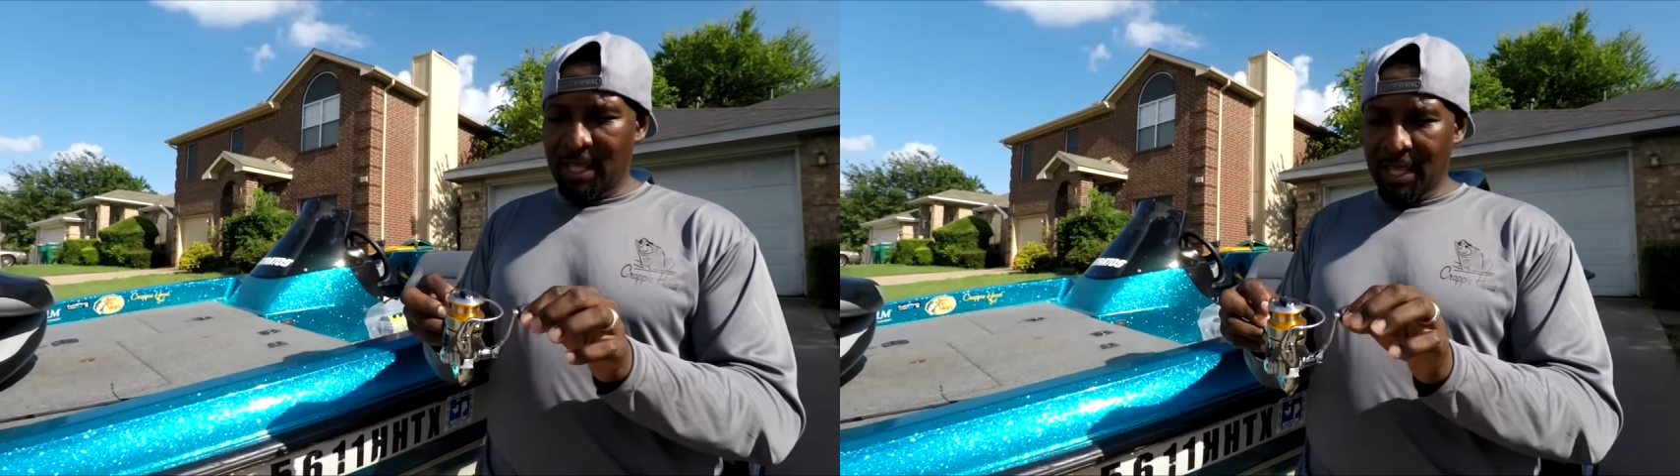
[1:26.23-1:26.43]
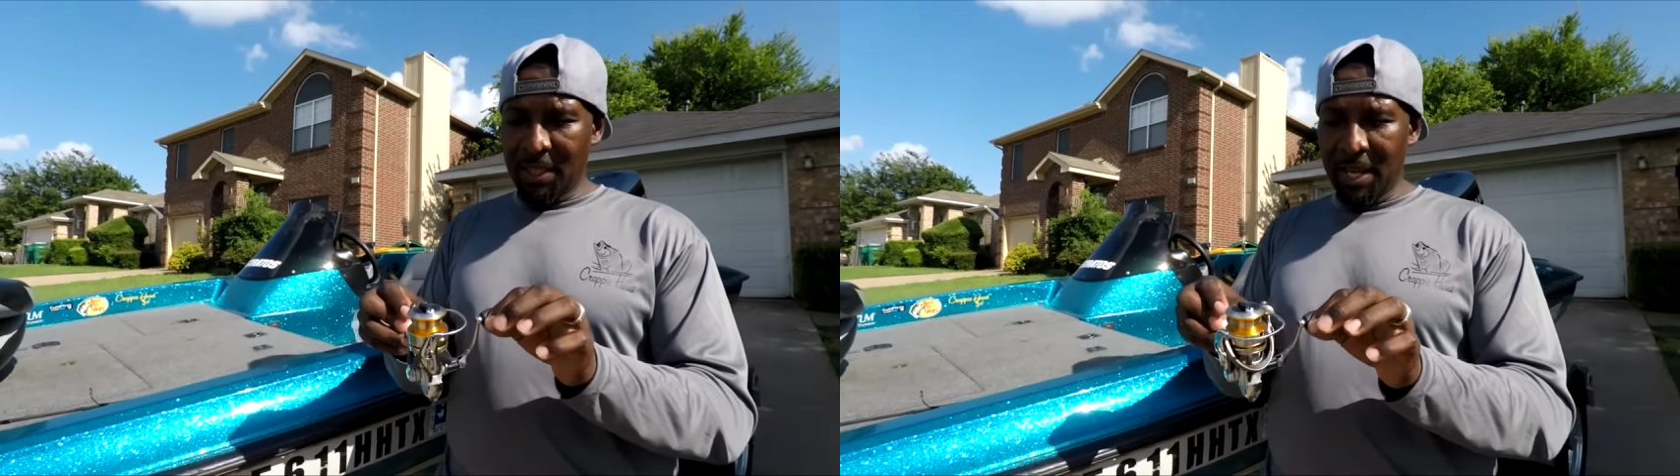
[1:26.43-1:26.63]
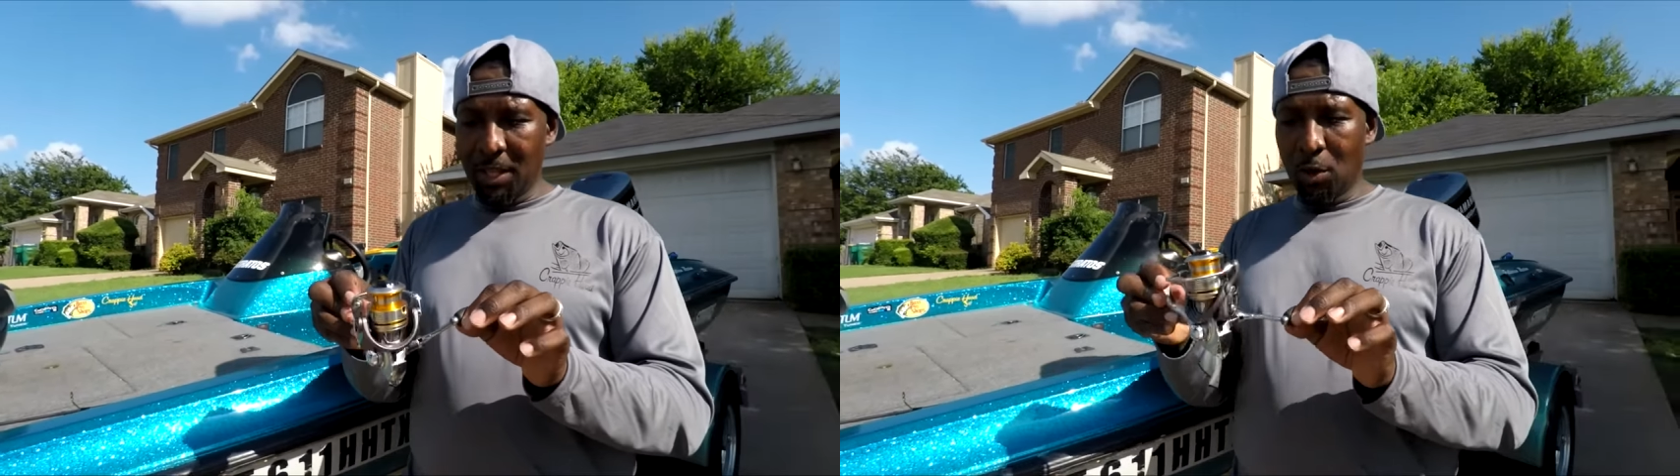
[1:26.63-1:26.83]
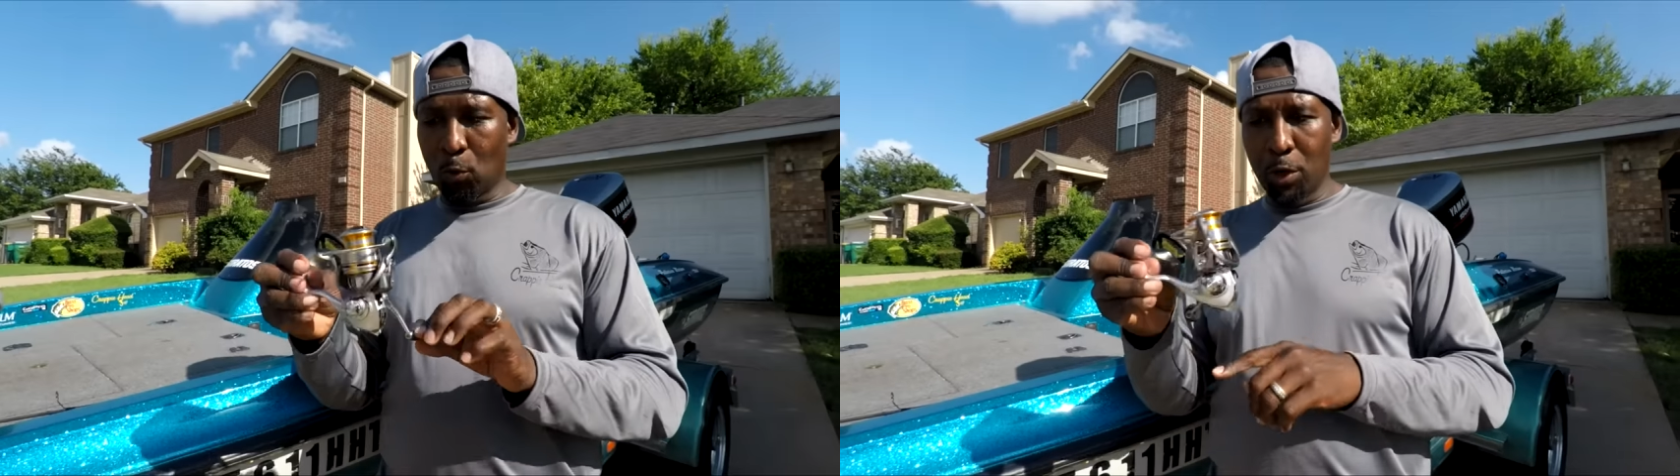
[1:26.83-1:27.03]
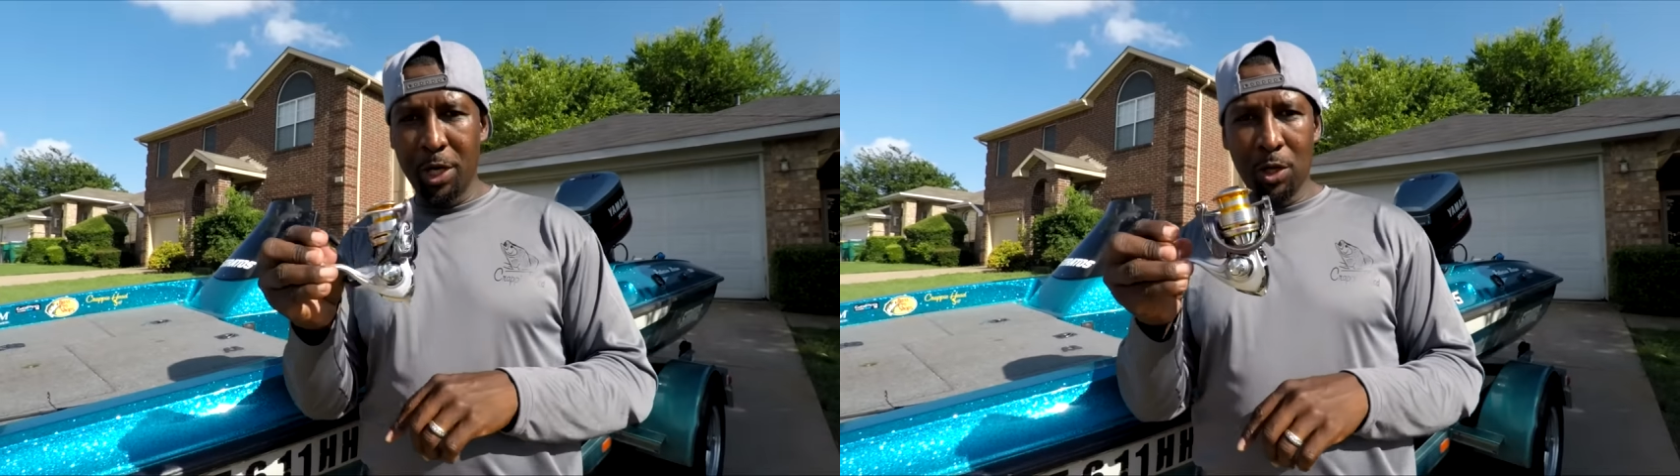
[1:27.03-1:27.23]
And then the
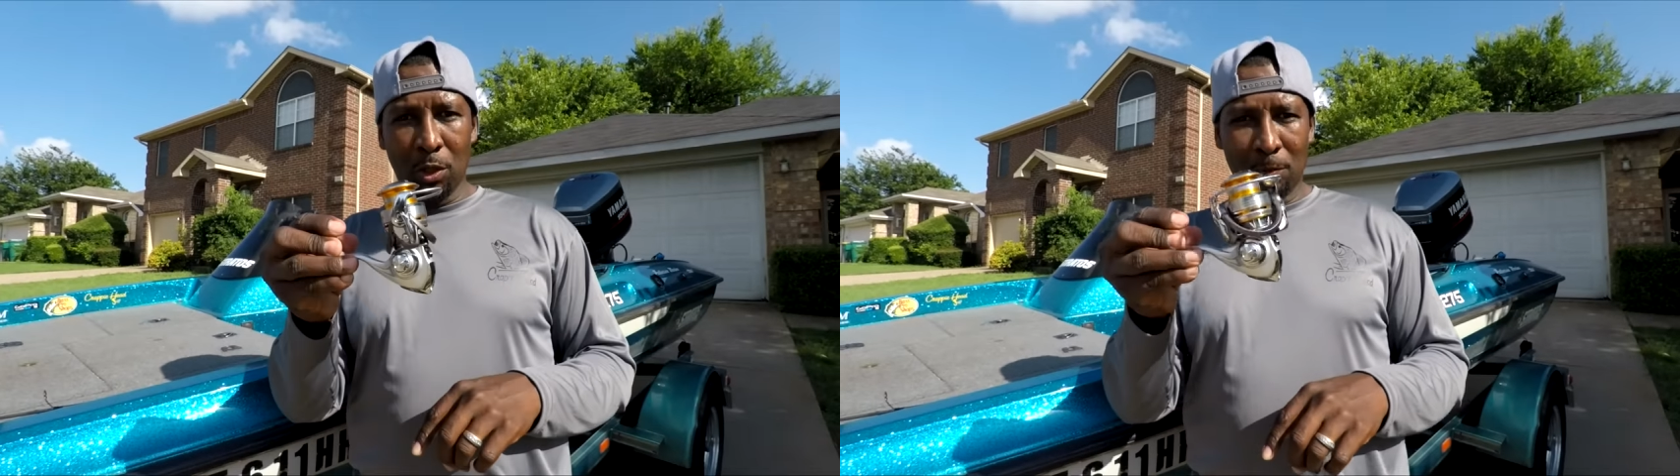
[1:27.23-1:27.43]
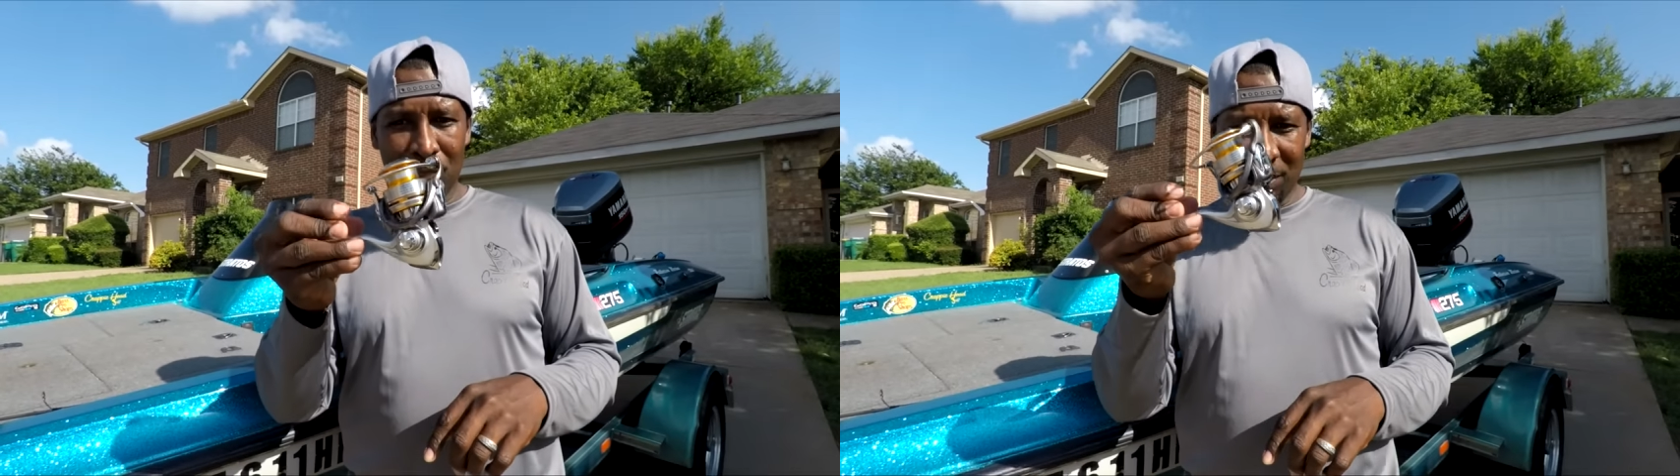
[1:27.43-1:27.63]
reel,